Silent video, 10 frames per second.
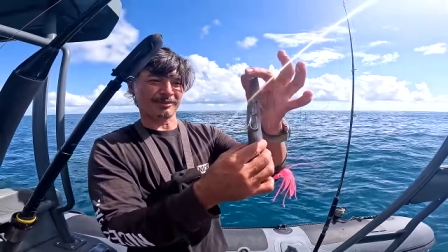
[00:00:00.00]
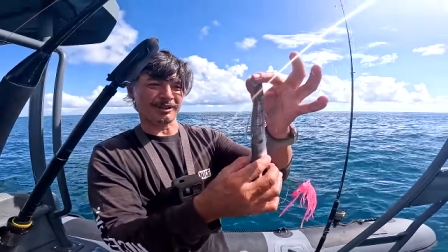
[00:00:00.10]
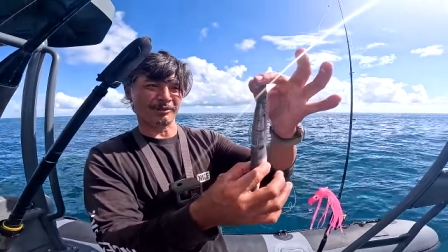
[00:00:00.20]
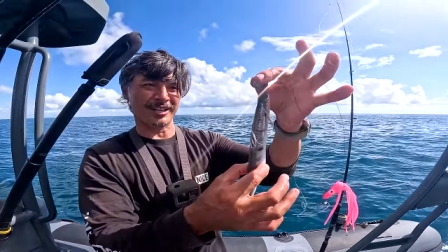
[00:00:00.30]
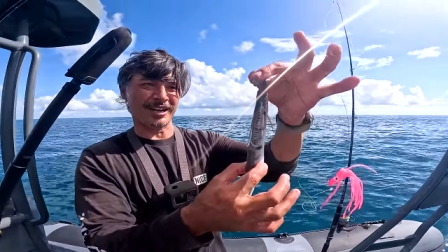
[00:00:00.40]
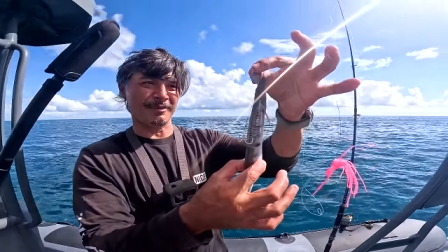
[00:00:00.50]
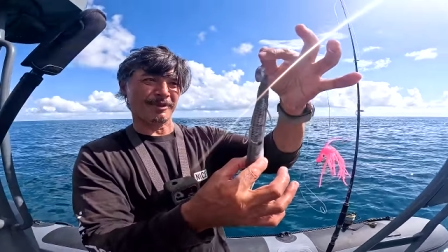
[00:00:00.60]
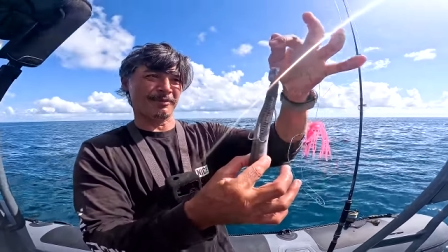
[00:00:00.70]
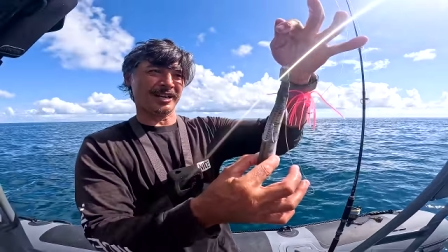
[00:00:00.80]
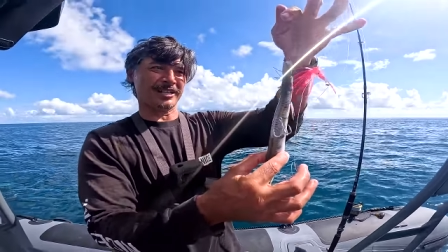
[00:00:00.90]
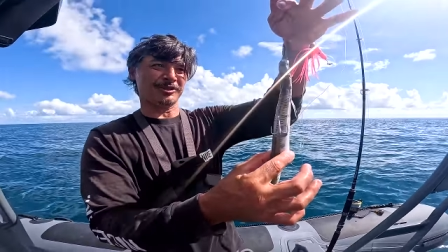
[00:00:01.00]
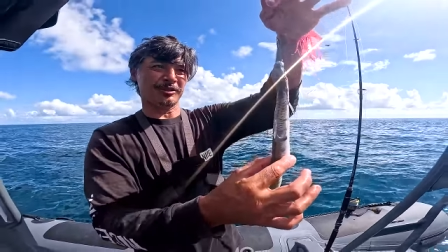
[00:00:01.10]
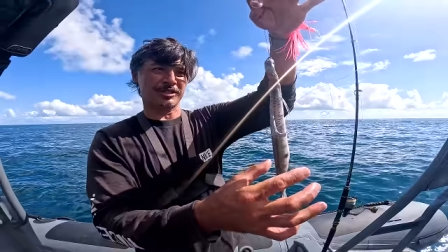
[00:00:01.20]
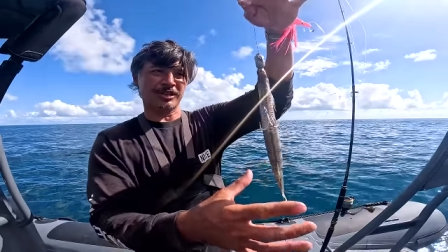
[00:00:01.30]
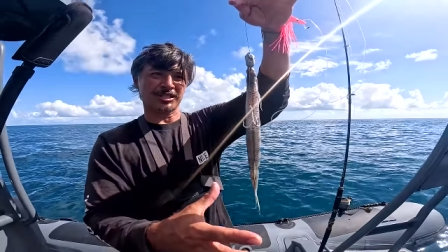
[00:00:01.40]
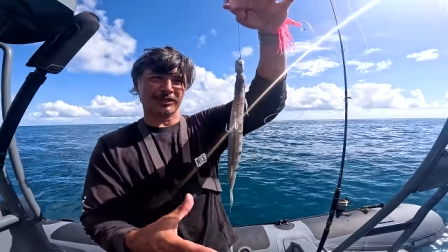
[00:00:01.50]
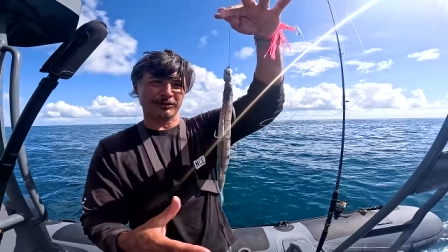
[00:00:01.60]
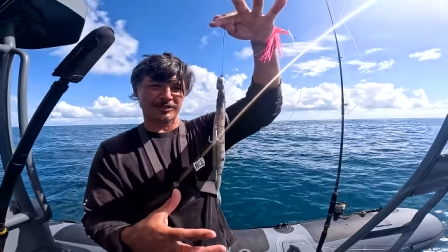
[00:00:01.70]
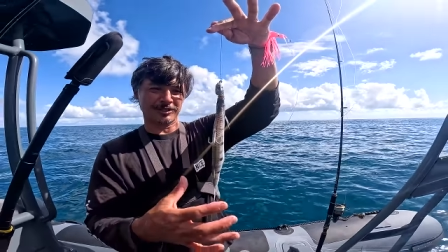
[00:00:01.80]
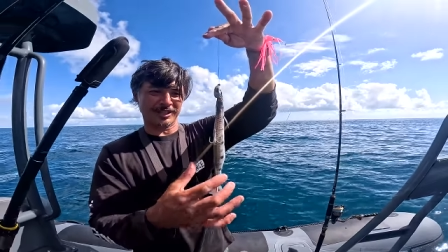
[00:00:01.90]
When I rig it up, I'll make it sure it's nice and
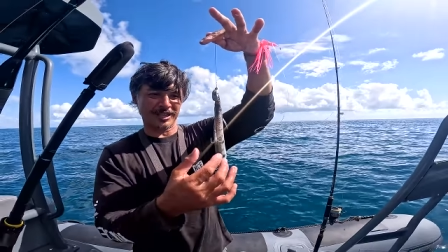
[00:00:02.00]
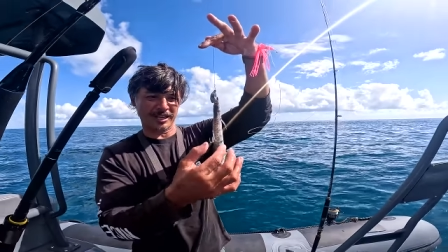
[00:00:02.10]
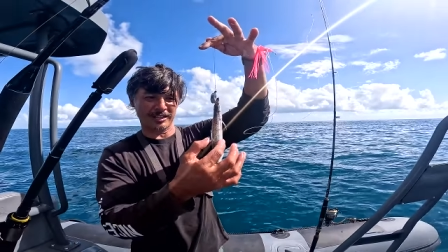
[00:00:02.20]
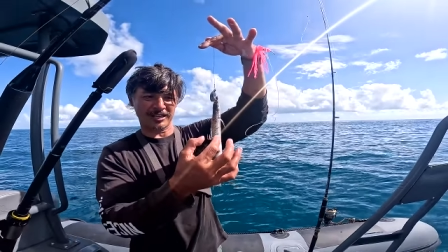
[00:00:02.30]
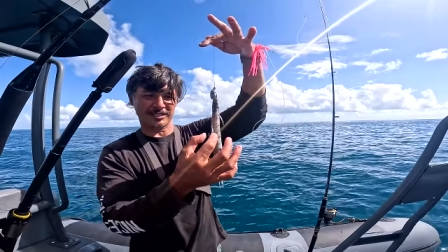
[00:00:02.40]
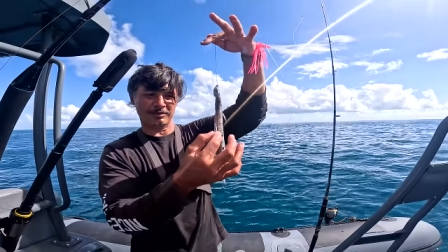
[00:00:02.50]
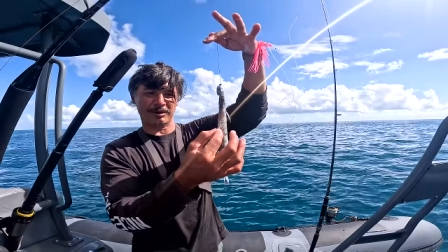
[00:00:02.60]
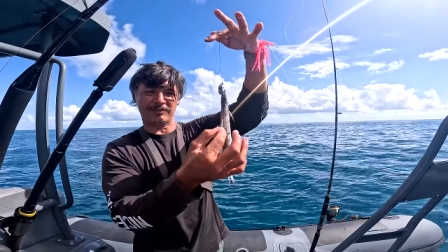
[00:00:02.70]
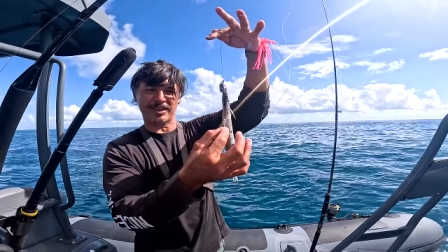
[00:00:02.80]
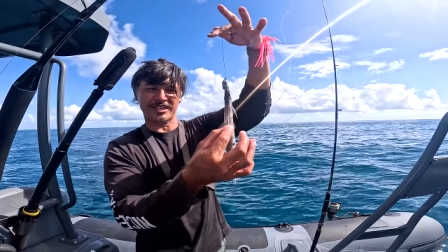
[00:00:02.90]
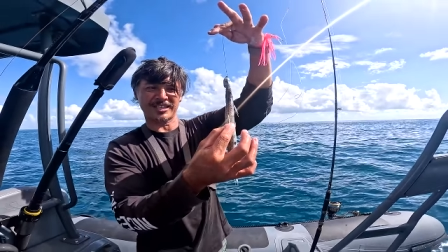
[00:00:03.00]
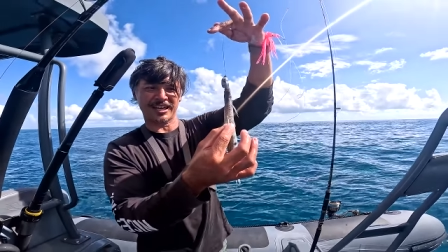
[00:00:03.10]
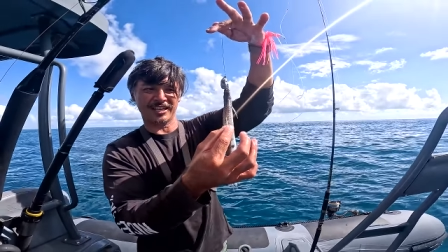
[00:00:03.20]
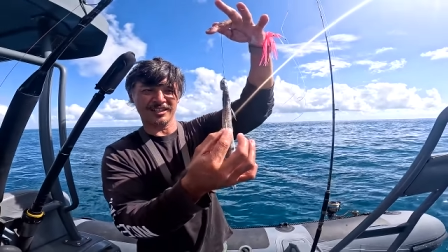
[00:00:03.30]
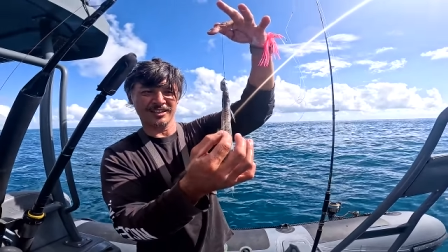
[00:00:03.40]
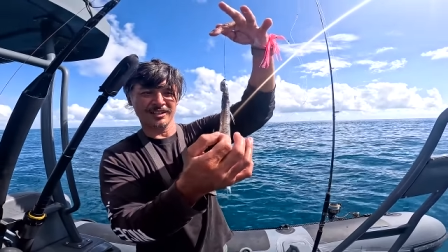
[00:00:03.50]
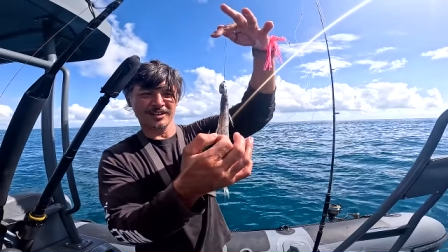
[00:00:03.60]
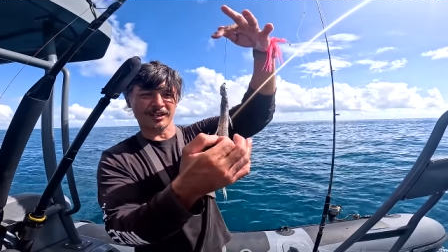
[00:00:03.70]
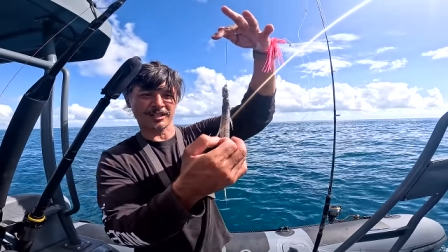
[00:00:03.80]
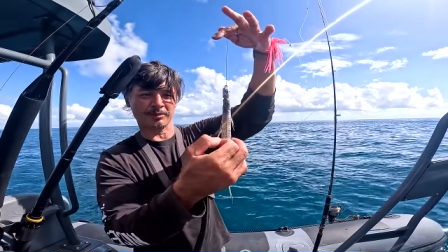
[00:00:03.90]
loose like that, and then see wherever that's hanging.
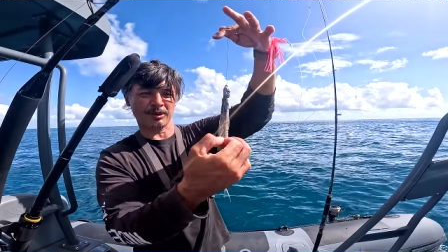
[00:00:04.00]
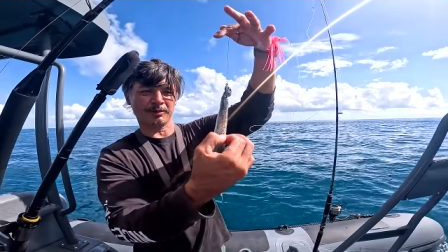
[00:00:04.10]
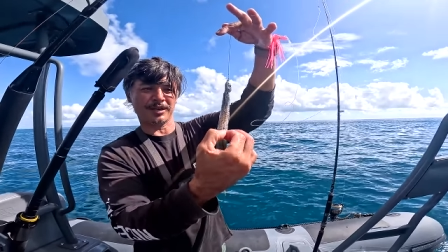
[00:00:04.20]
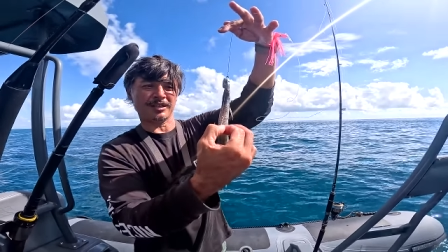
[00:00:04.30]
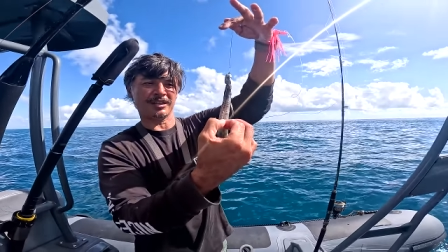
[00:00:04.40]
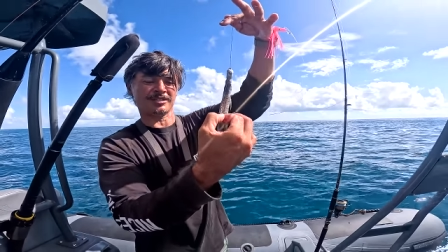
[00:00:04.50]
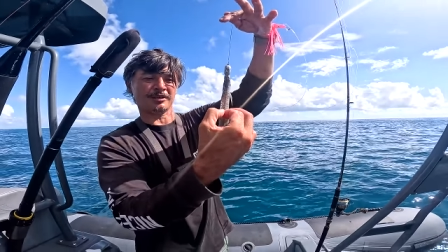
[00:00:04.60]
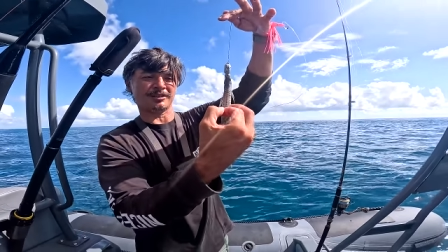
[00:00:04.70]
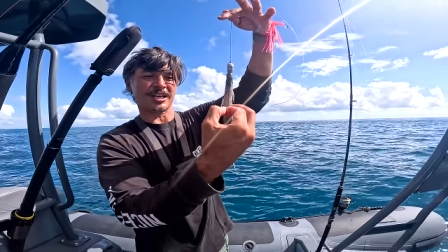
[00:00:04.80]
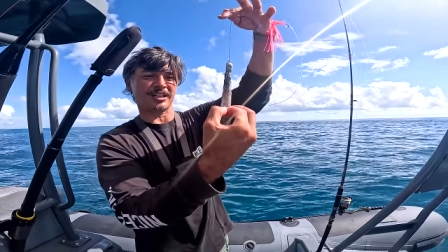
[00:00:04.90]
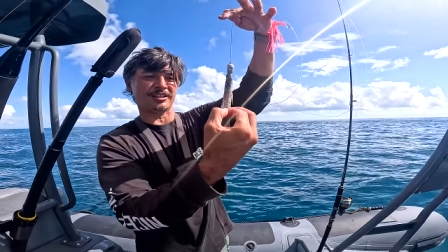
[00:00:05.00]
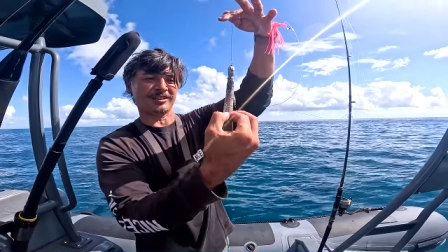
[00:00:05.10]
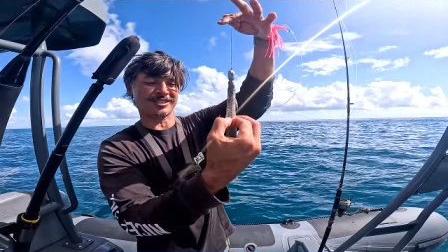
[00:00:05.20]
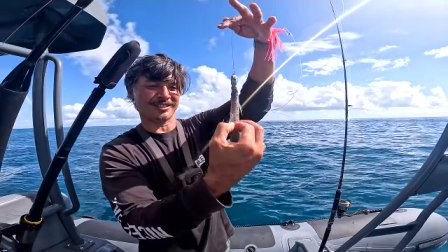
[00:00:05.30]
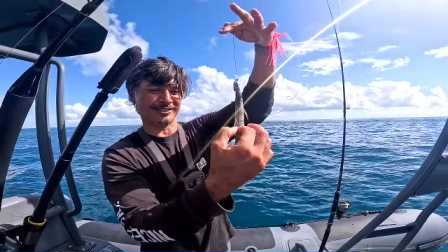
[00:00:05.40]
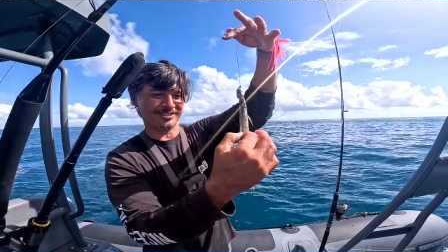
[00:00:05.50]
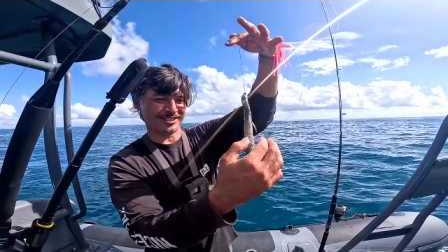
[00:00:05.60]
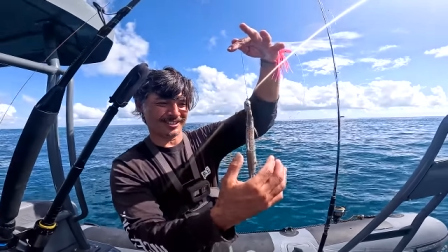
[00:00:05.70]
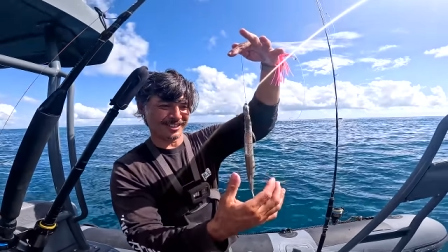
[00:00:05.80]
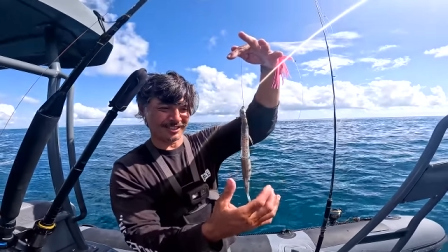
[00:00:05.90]
I just want to pin it in so it's hanging nice and
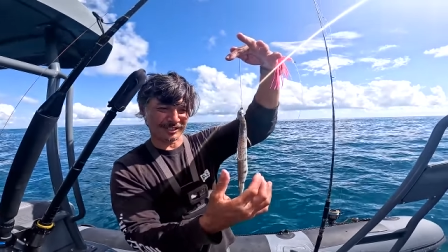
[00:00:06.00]
loose.